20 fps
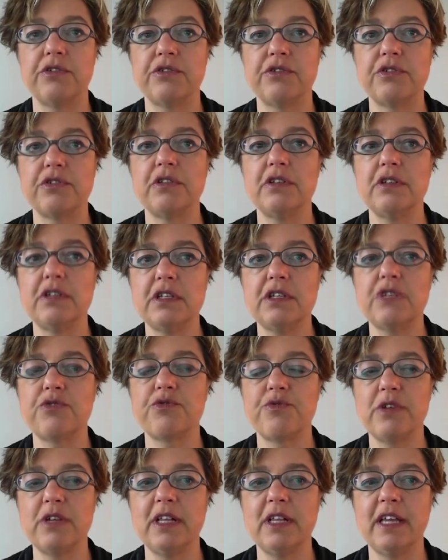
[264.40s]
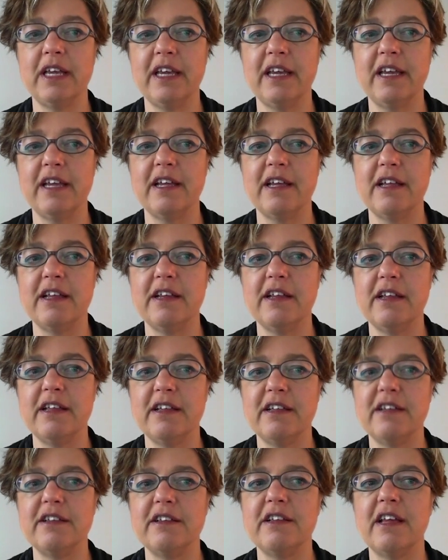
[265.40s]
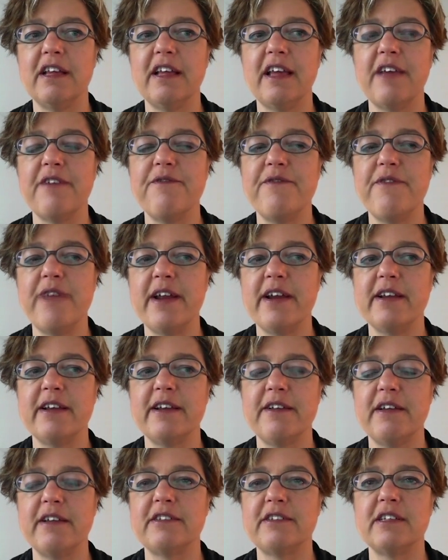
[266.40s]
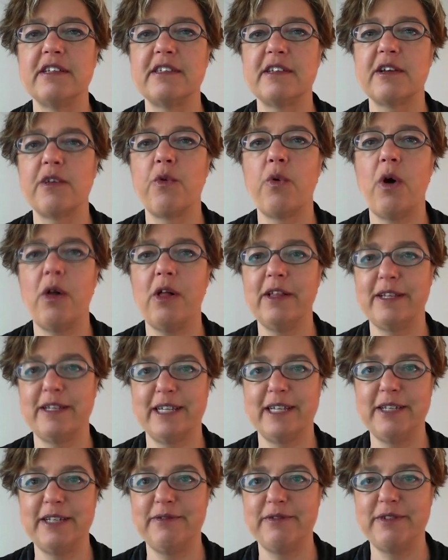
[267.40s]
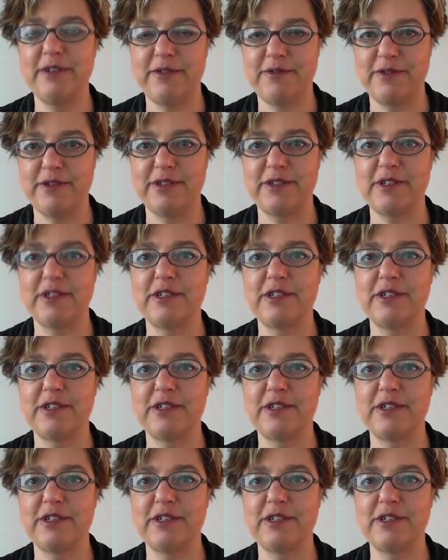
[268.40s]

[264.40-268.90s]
this is really it's a qualitative difference.